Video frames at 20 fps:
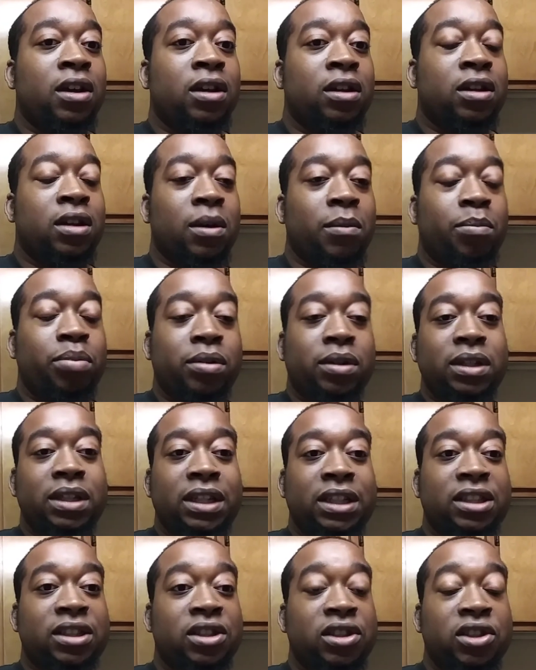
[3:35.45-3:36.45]

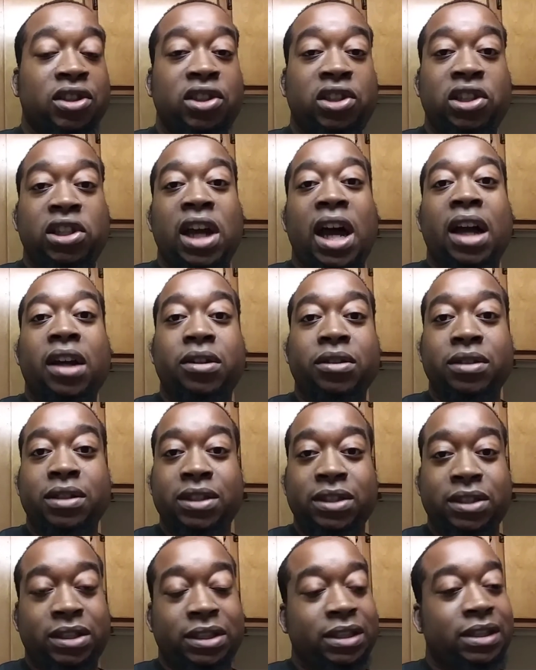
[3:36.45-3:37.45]
complete shocker
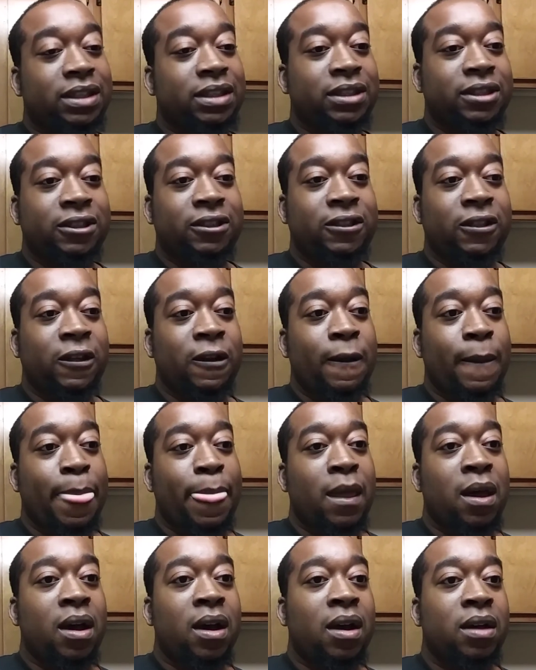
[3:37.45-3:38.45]
this is.
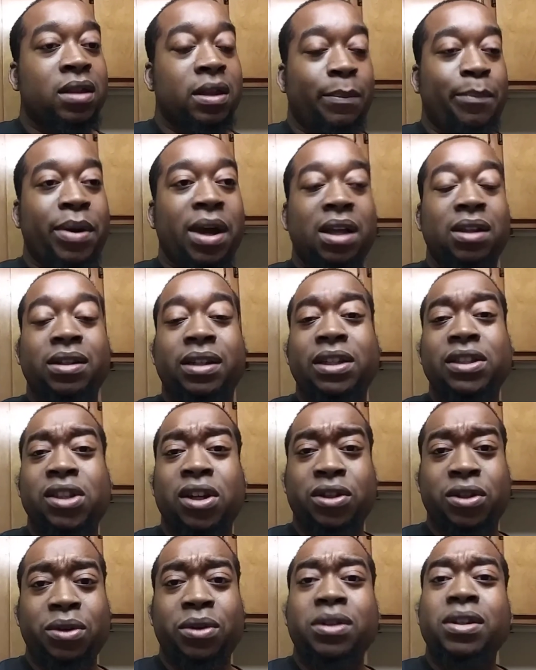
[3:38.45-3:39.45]
The Pelicans
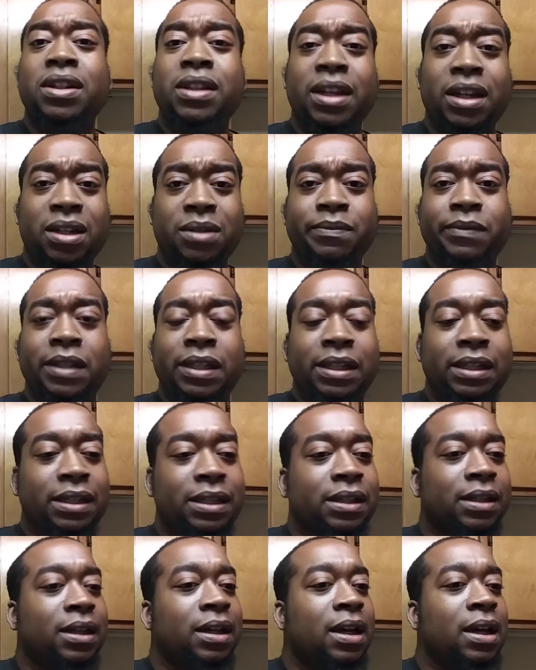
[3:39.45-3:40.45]
are doing the damn
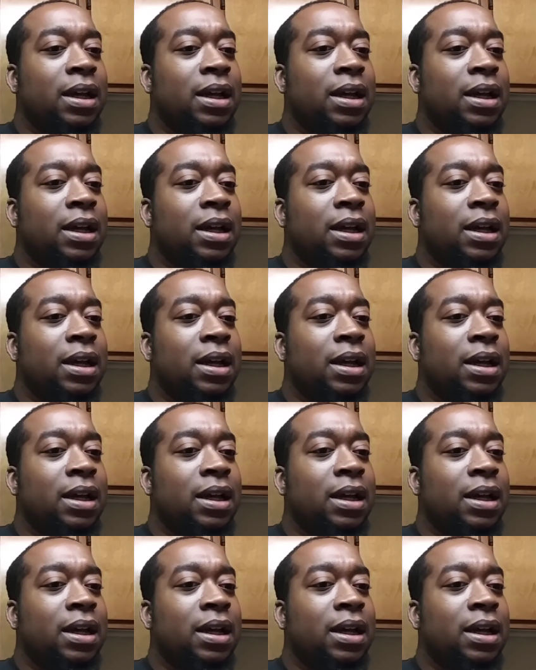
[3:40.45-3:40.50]
thing.